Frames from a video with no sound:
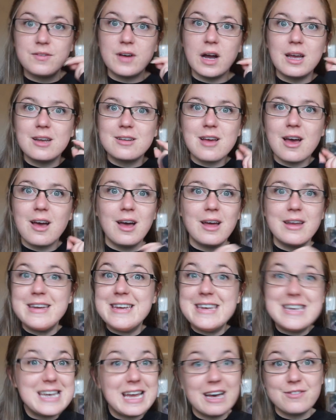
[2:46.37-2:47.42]
I'd
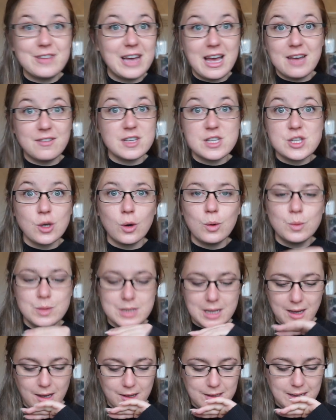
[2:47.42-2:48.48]
never ever sold
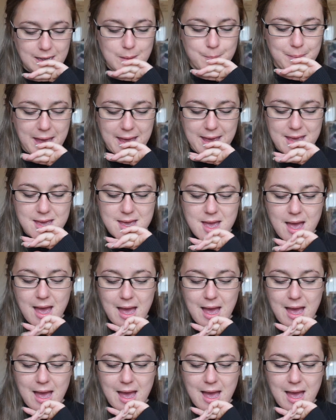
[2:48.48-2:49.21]
it on eBay,